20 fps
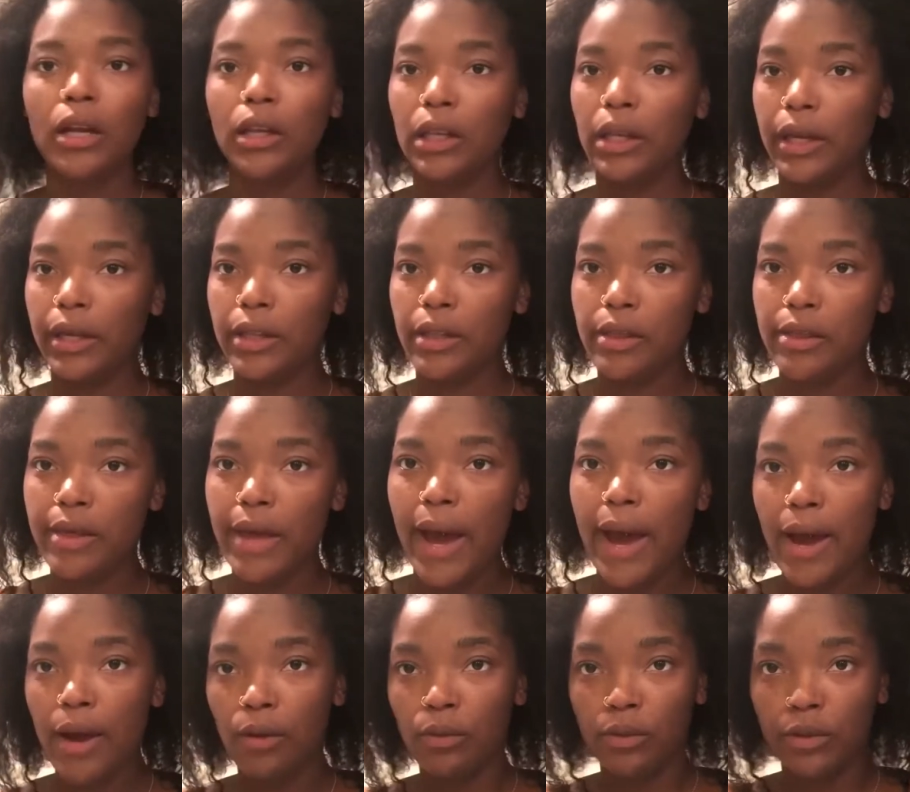like
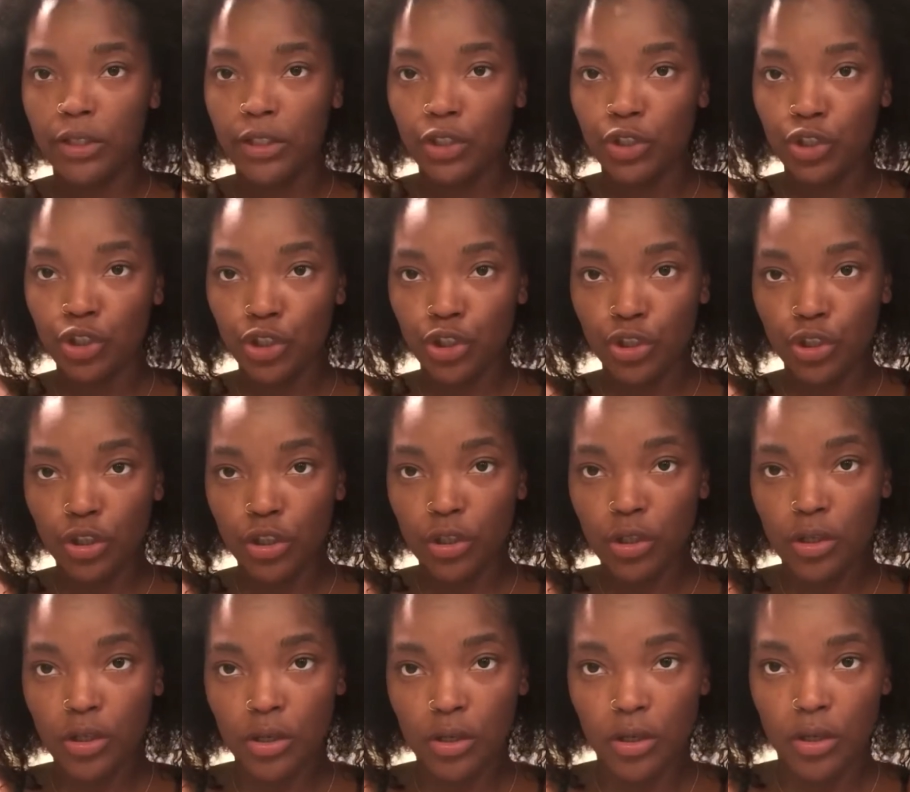that, which
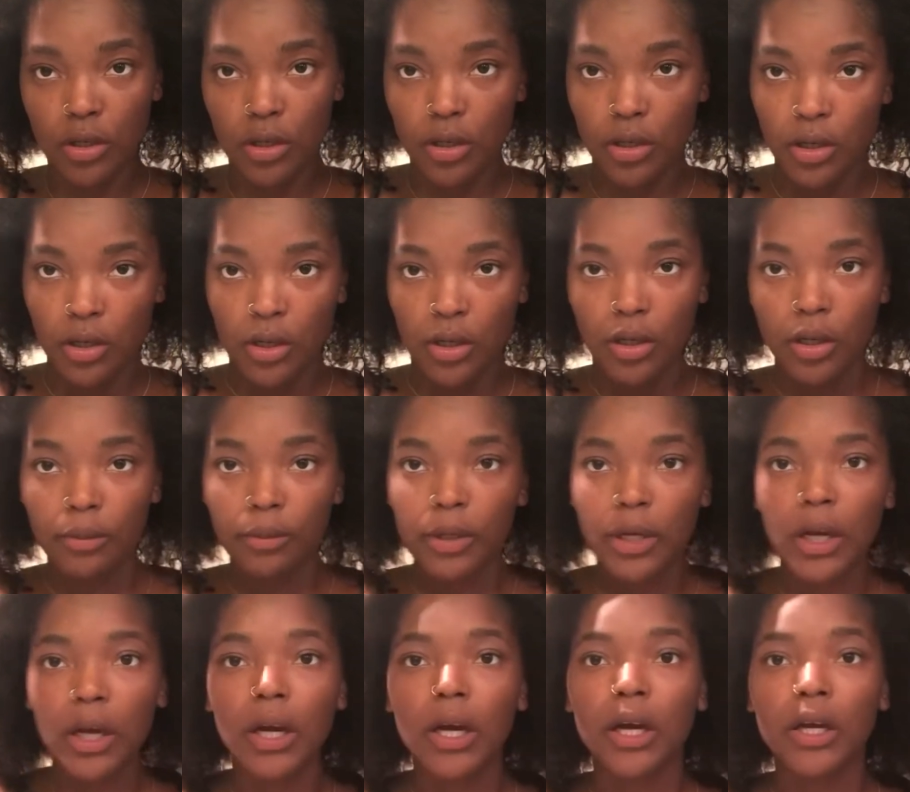I'm
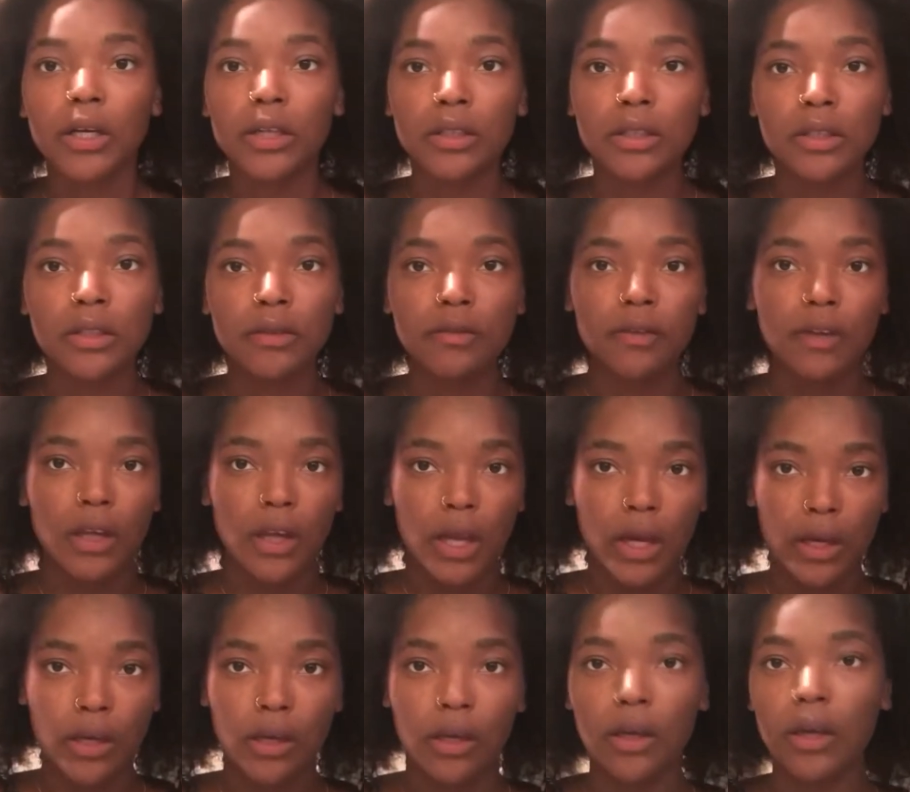kind of
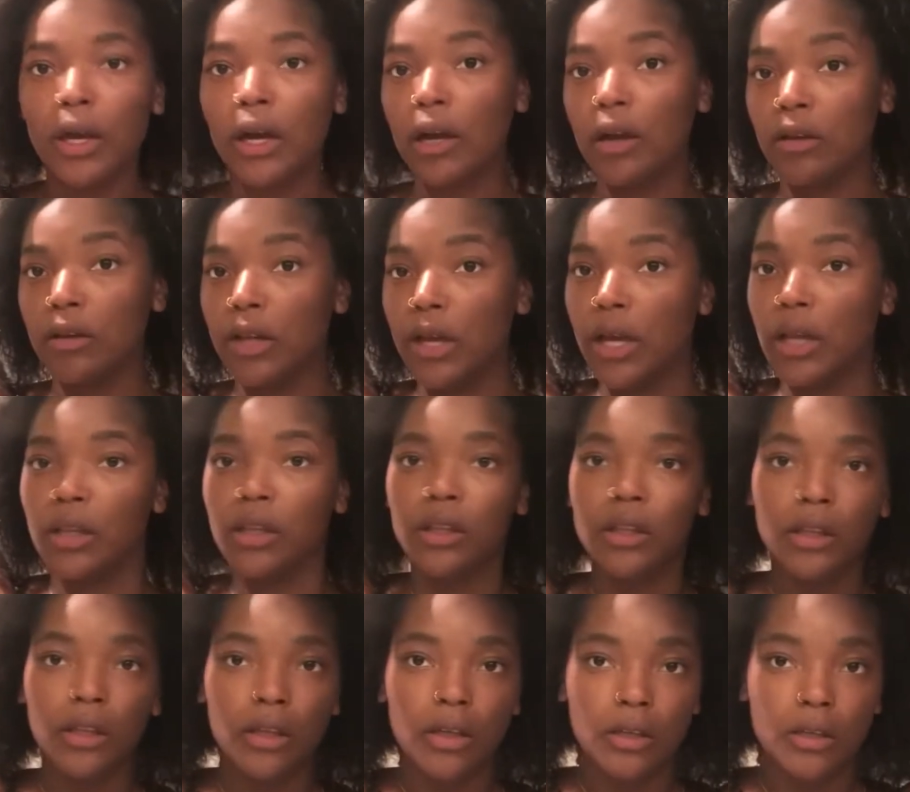liking how that
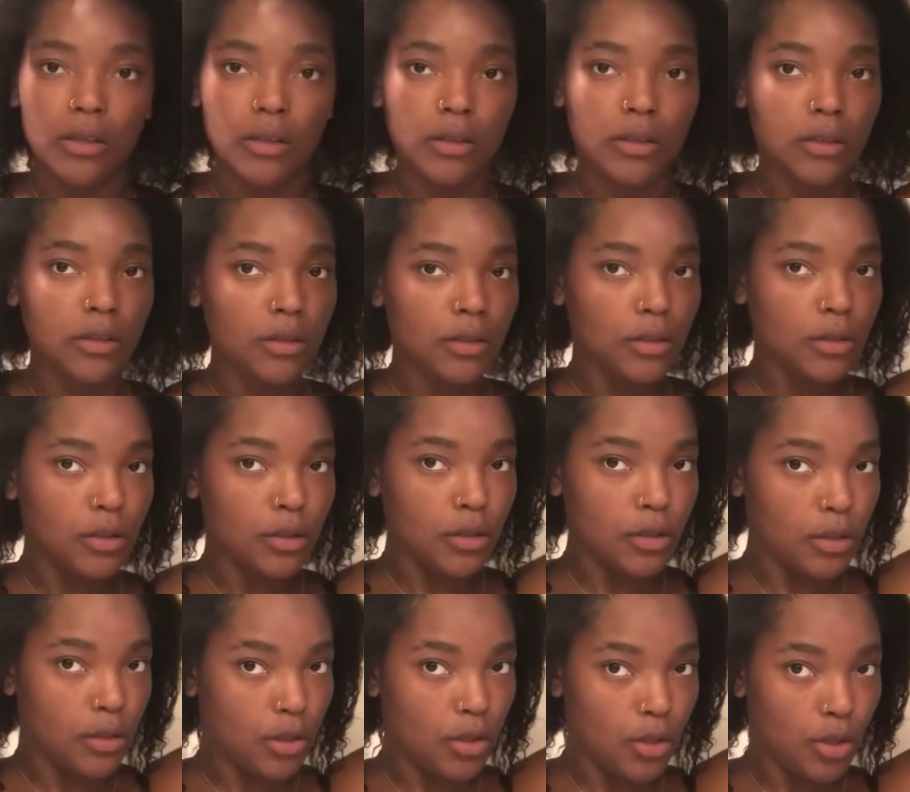
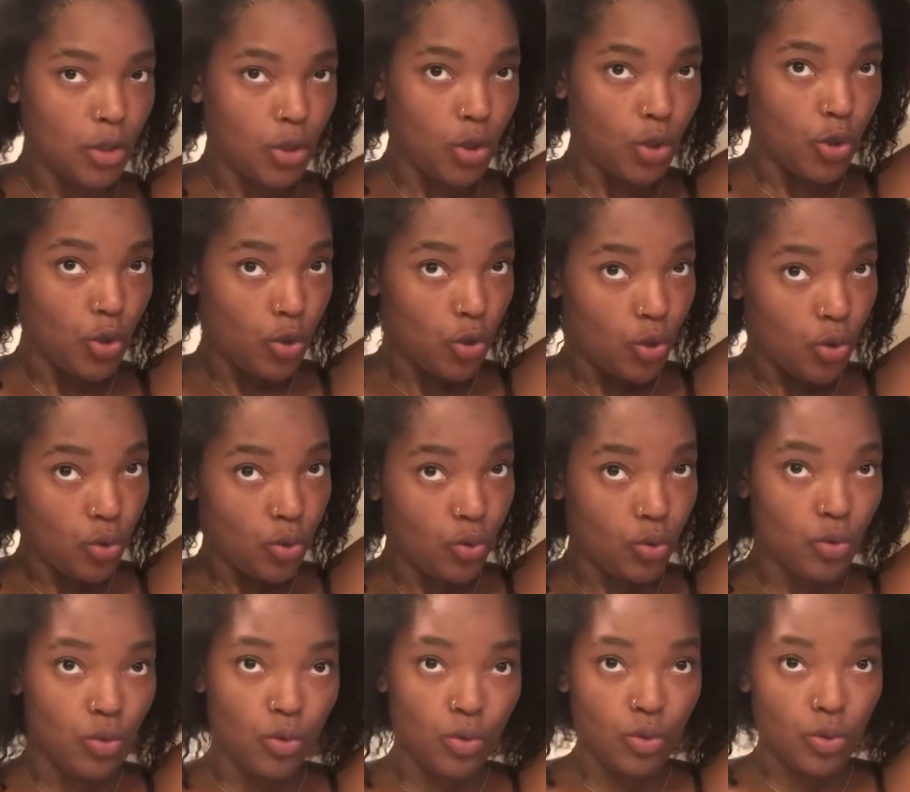looks.
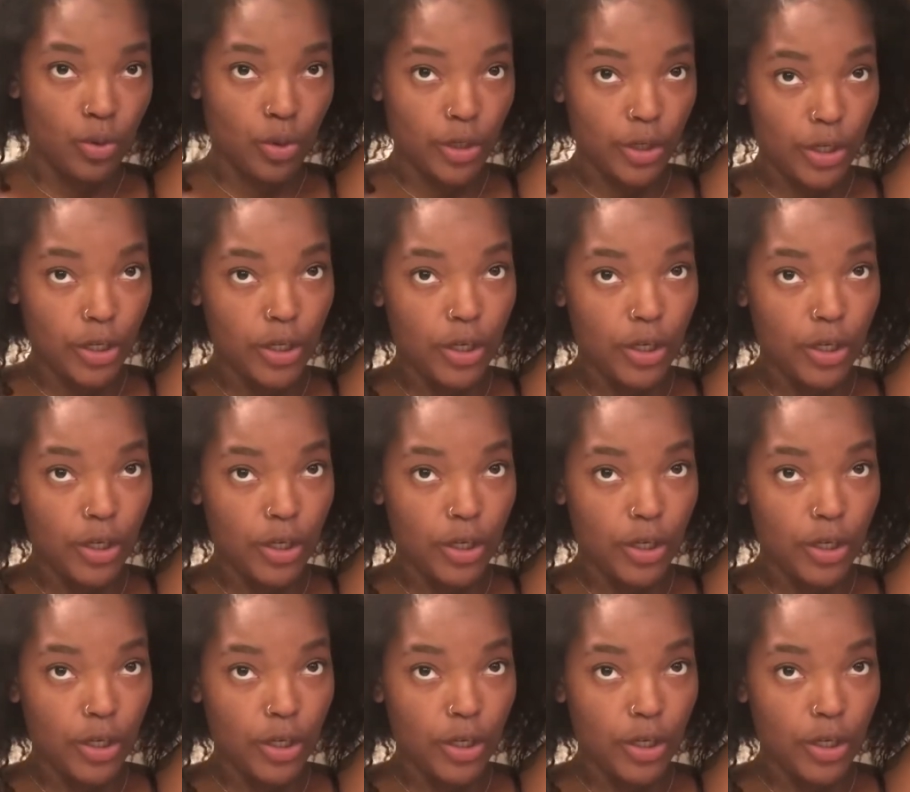Or